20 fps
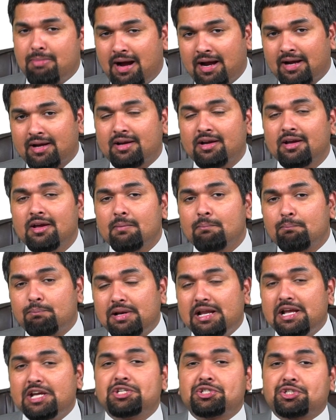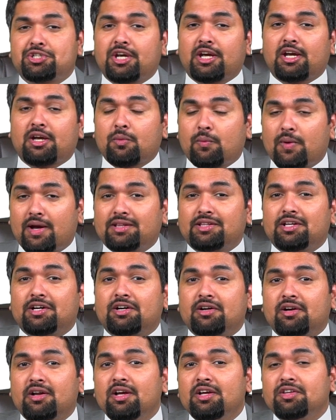bank, please check
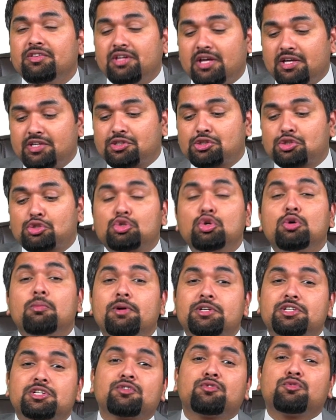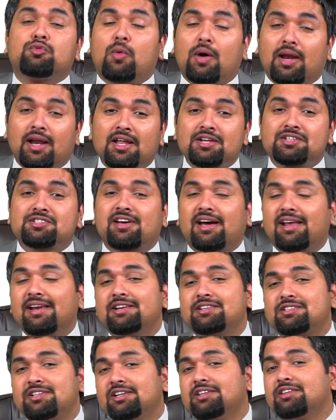whether there is too much of
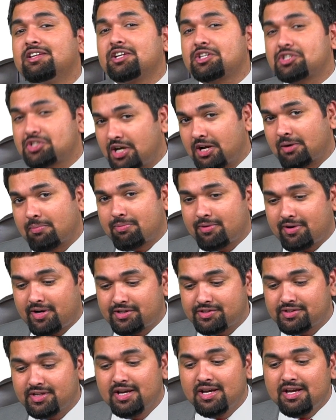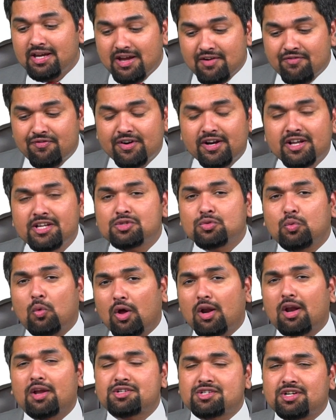volatility in the share price. If it is
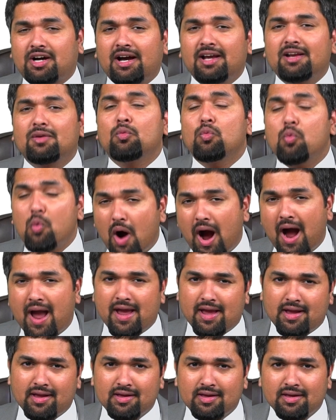volatile, why?